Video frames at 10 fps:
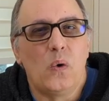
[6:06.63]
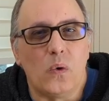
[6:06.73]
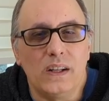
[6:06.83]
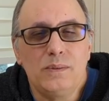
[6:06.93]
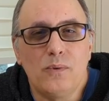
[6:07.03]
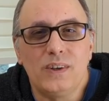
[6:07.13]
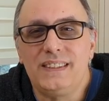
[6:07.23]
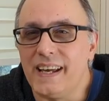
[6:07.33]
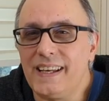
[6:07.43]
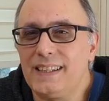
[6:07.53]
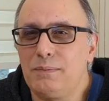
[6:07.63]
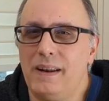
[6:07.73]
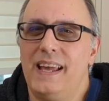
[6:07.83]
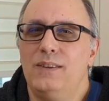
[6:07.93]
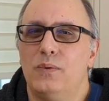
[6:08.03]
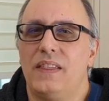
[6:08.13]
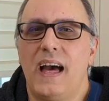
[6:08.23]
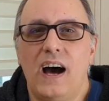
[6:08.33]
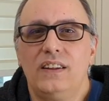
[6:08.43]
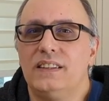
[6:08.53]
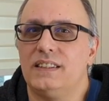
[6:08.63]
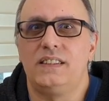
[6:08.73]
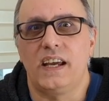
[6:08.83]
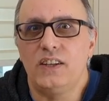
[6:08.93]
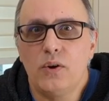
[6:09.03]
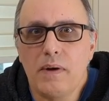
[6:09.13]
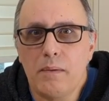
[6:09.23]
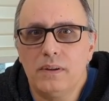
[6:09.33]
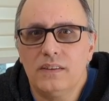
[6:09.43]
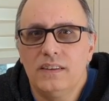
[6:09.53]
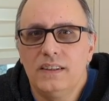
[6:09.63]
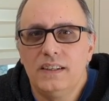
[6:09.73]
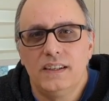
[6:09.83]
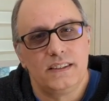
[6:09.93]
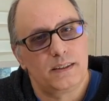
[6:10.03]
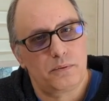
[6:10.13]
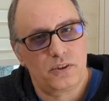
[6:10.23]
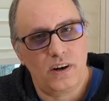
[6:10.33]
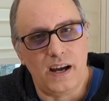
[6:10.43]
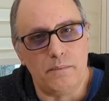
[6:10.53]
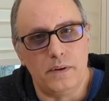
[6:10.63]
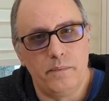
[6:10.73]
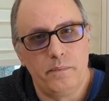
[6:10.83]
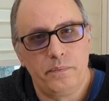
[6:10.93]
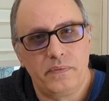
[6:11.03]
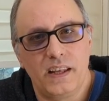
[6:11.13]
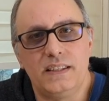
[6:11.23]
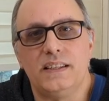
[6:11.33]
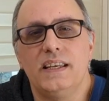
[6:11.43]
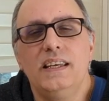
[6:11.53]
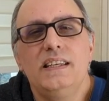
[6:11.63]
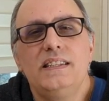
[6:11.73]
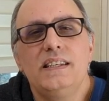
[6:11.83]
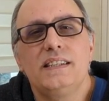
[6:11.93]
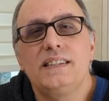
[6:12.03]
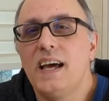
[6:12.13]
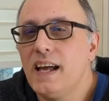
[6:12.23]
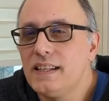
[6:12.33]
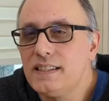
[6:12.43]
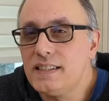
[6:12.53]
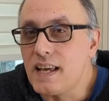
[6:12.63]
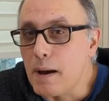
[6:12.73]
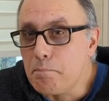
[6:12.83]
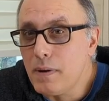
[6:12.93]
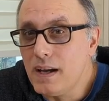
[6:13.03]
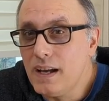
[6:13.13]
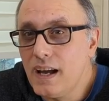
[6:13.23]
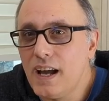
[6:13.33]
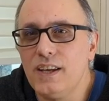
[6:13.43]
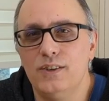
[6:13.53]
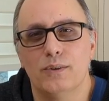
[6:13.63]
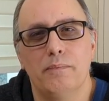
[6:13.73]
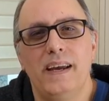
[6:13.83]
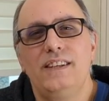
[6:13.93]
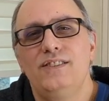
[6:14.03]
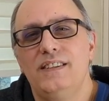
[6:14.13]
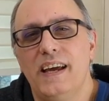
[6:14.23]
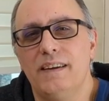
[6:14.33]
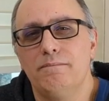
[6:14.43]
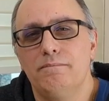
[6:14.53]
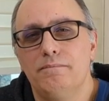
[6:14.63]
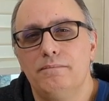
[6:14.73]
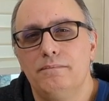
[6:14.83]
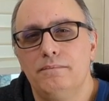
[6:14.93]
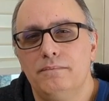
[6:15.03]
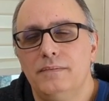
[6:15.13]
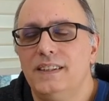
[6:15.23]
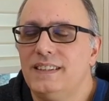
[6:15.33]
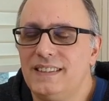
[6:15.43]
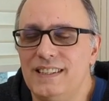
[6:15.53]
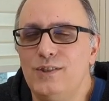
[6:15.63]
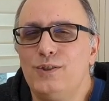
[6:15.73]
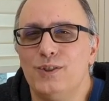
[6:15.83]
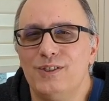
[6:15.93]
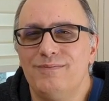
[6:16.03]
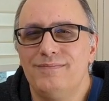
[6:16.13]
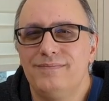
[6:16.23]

Want more tech explained without the technobabble? Subscribe. It's the easiest tap you'll make today. See you soon.